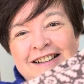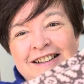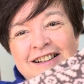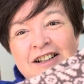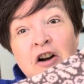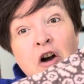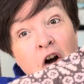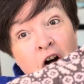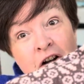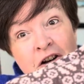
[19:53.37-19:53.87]

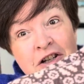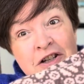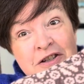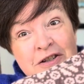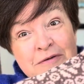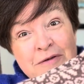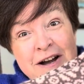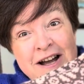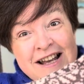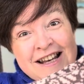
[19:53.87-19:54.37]
Gorgeous
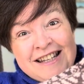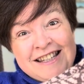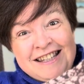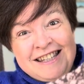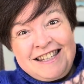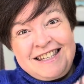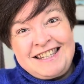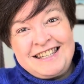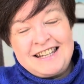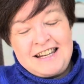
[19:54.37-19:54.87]

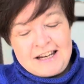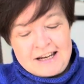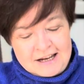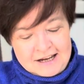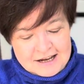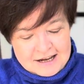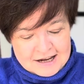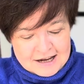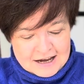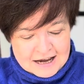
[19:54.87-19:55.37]
ones.
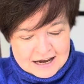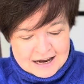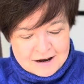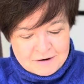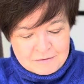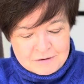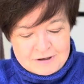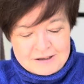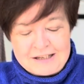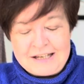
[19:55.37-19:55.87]
I
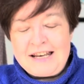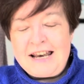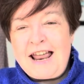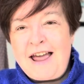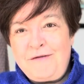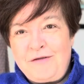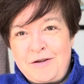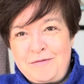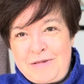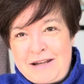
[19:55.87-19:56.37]
would
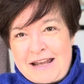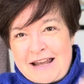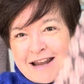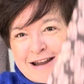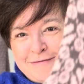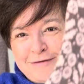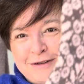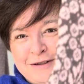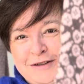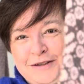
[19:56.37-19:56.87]
never be
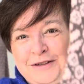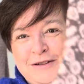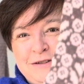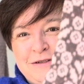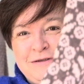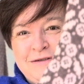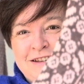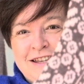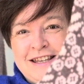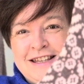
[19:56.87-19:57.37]
able to do
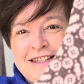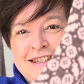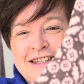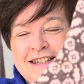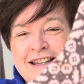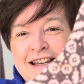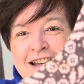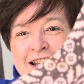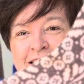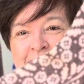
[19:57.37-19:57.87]
these
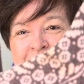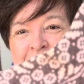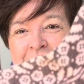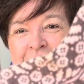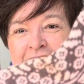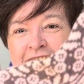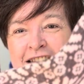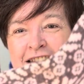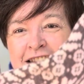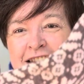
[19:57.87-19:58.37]

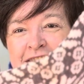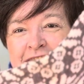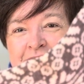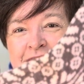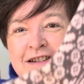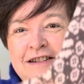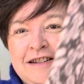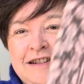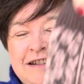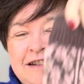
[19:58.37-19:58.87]

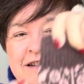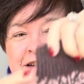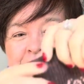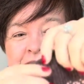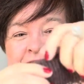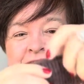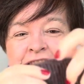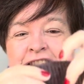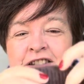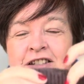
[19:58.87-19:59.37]
and
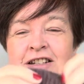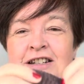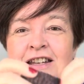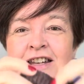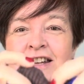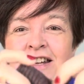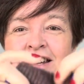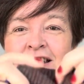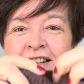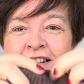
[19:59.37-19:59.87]

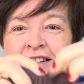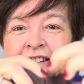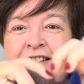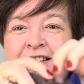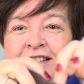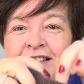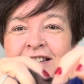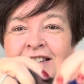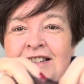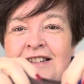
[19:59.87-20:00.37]
she
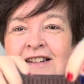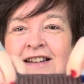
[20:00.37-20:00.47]
is